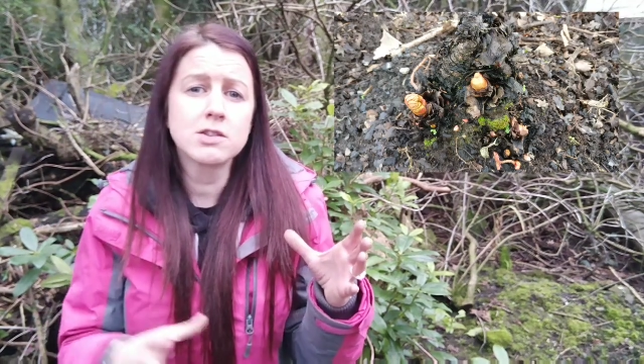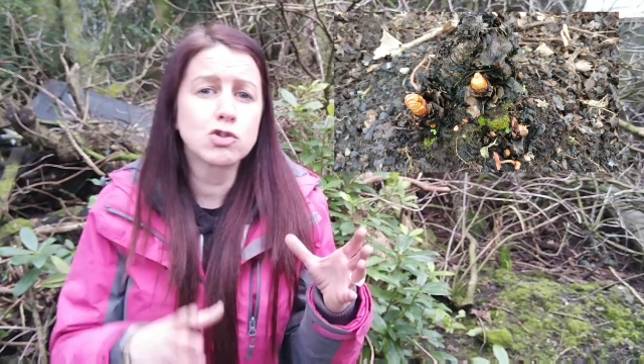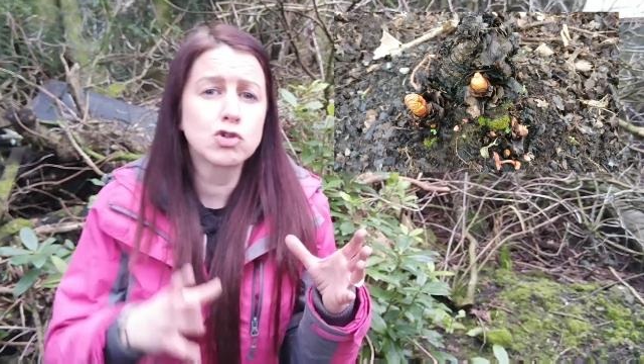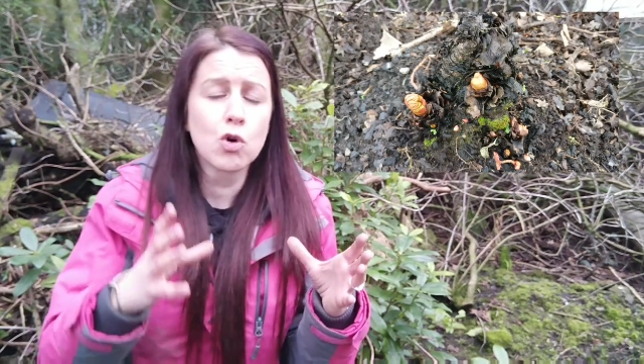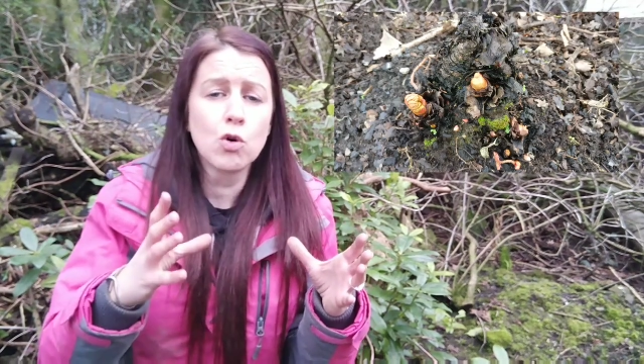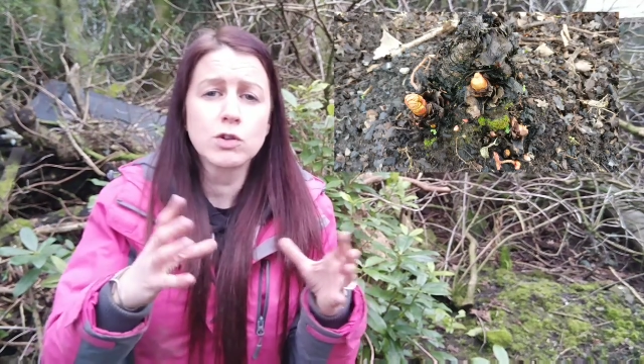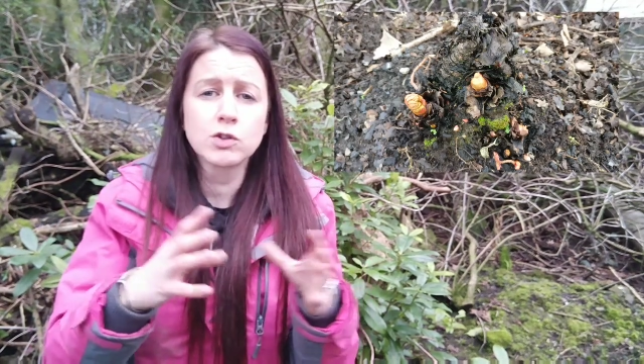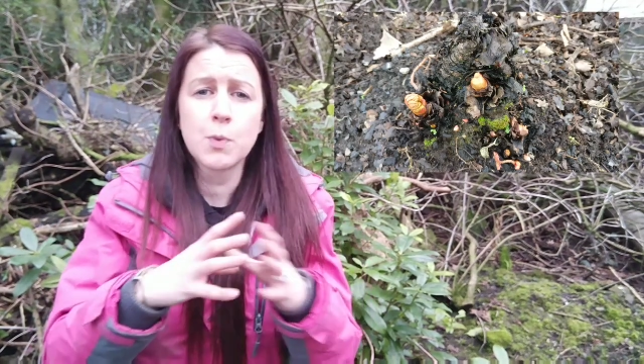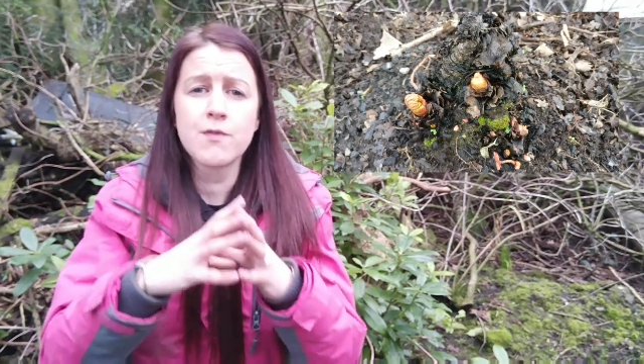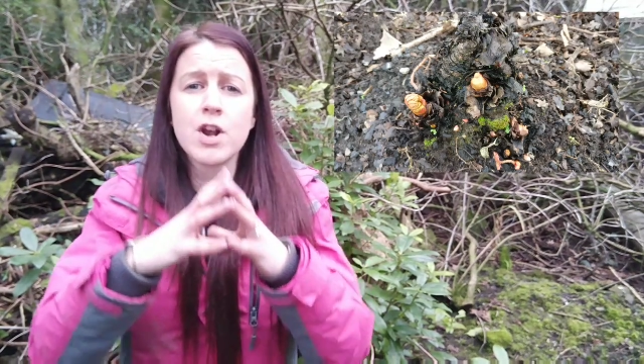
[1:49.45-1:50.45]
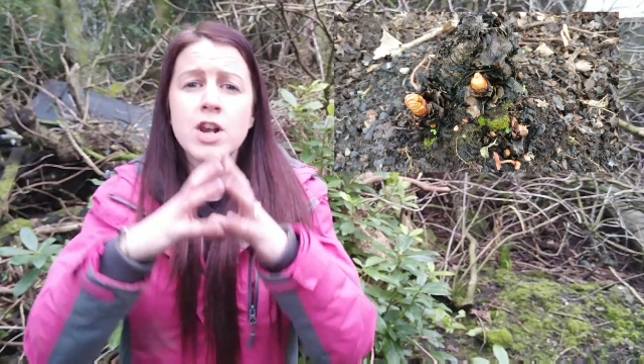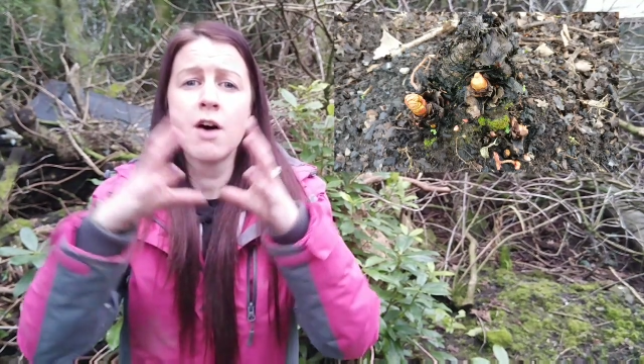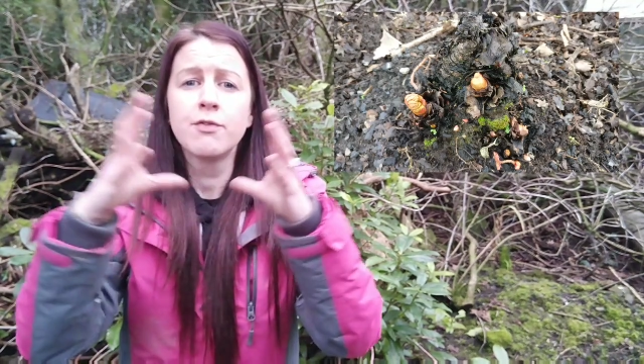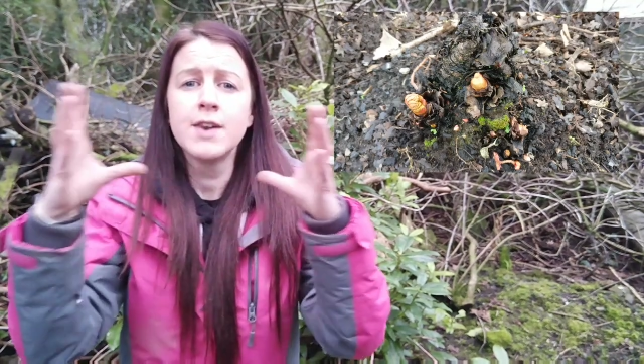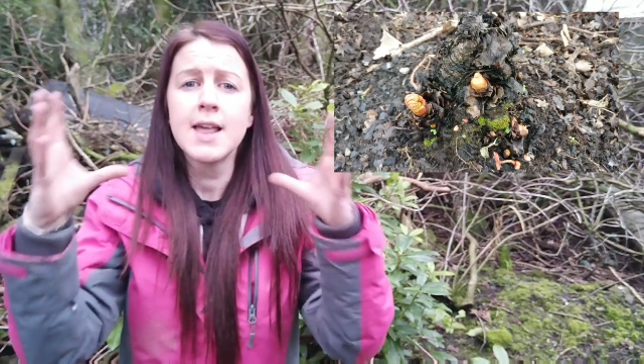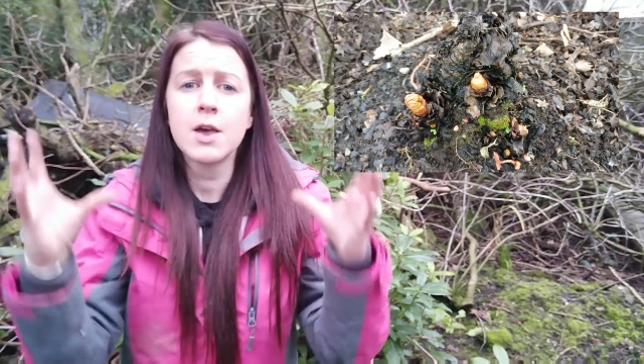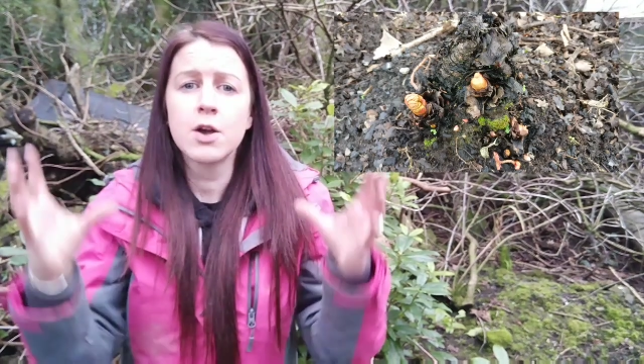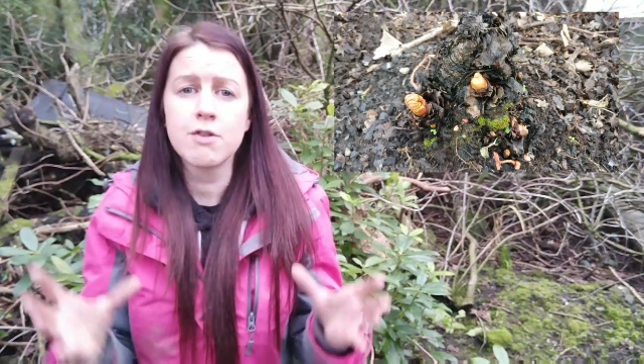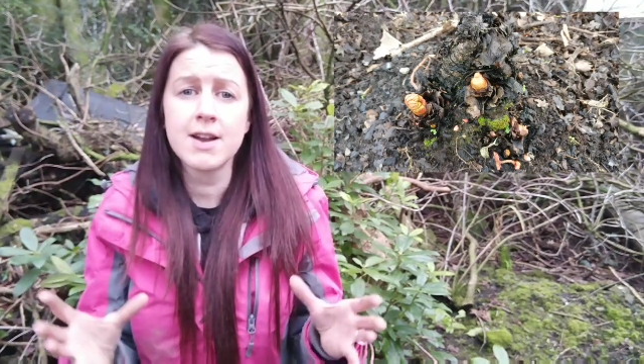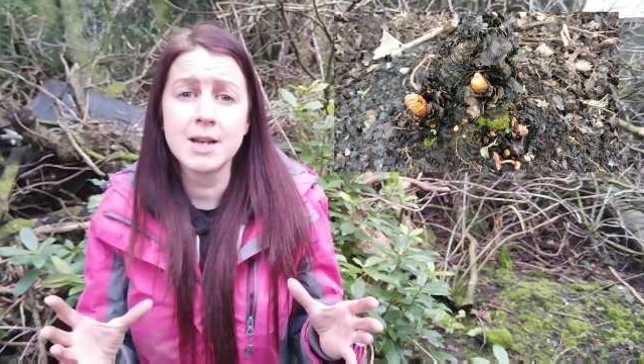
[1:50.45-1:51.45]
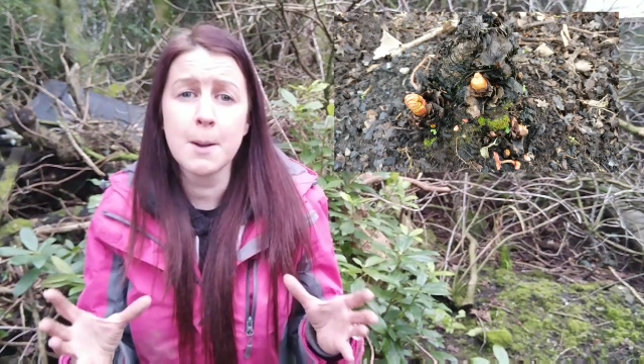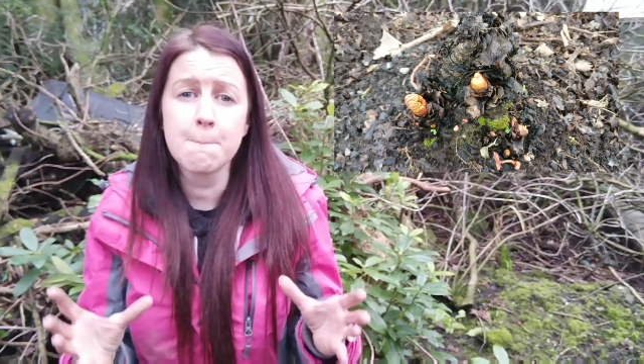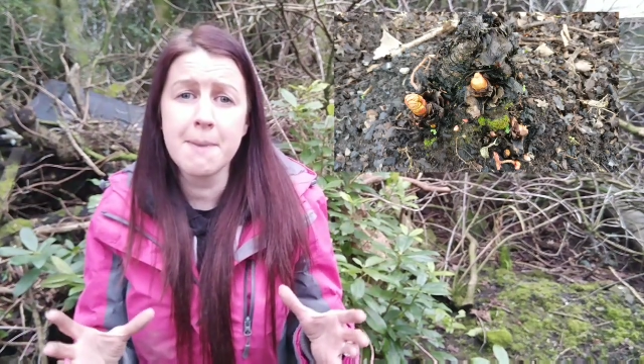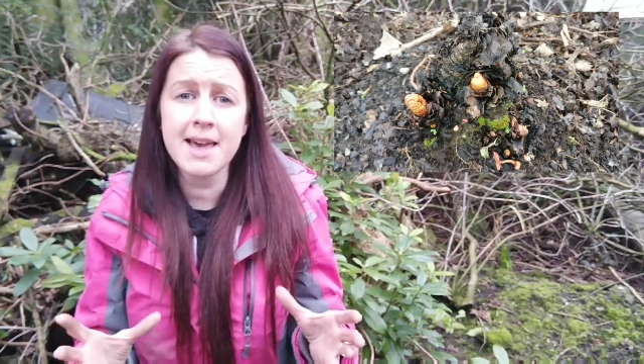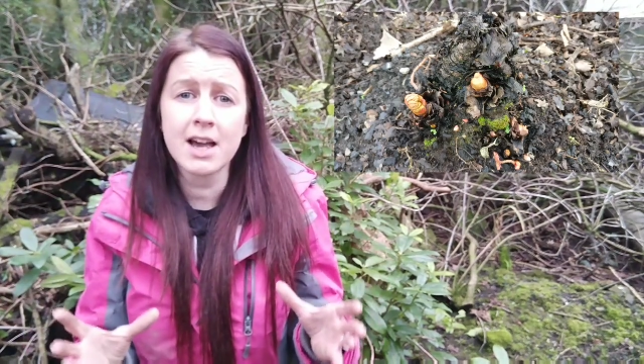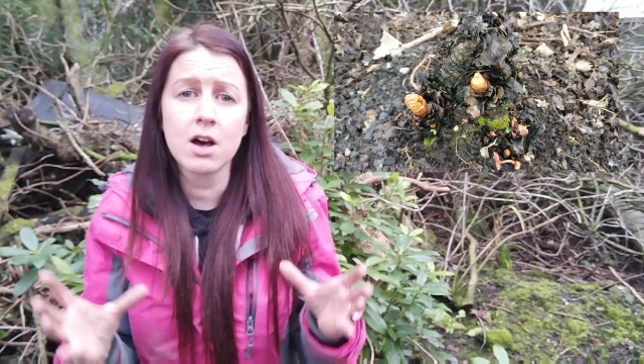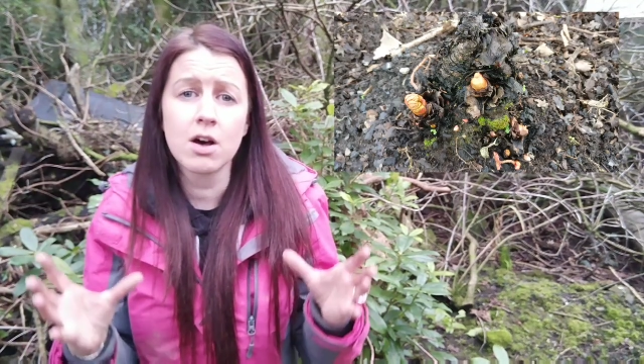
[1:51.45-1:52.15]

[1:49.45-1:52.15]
stalks with lovely green big